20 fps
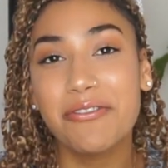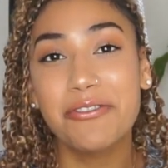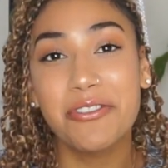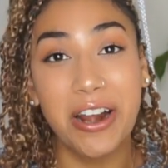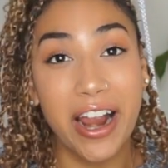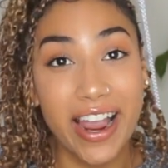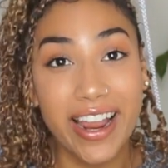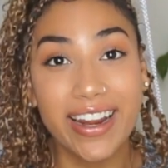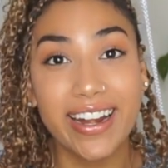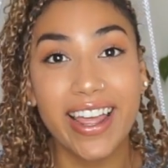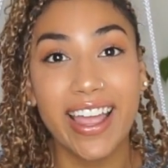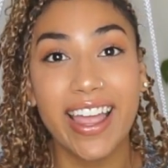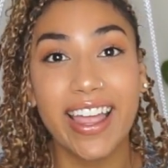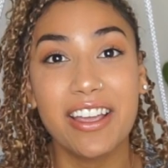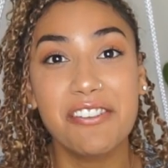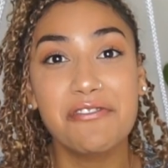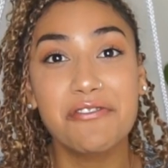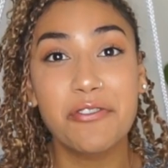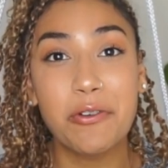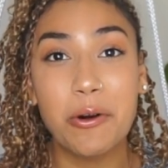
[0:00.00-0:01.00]

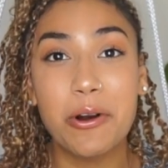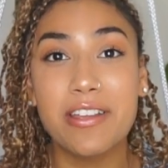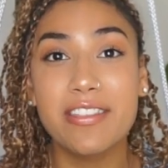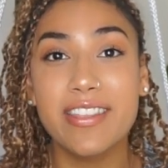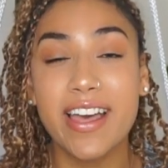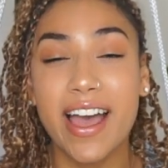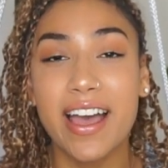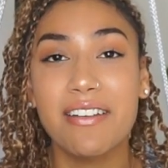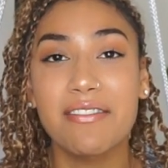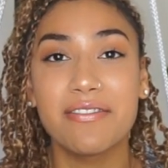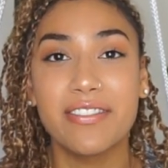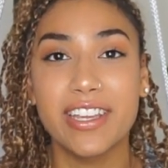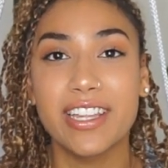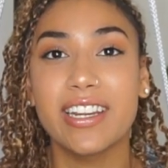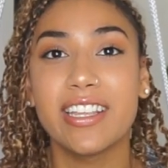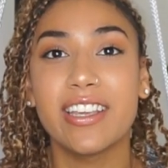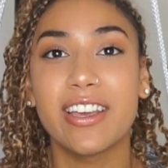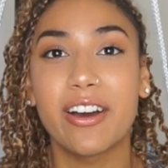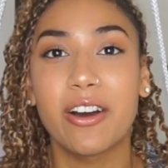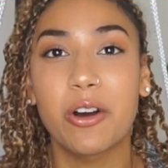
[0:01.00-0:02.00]
Friday for that
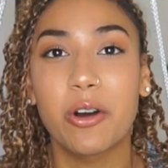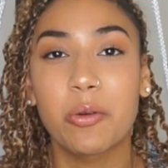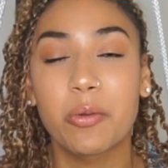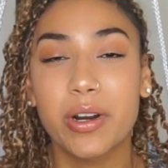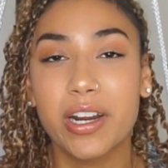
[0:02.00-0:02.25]
video.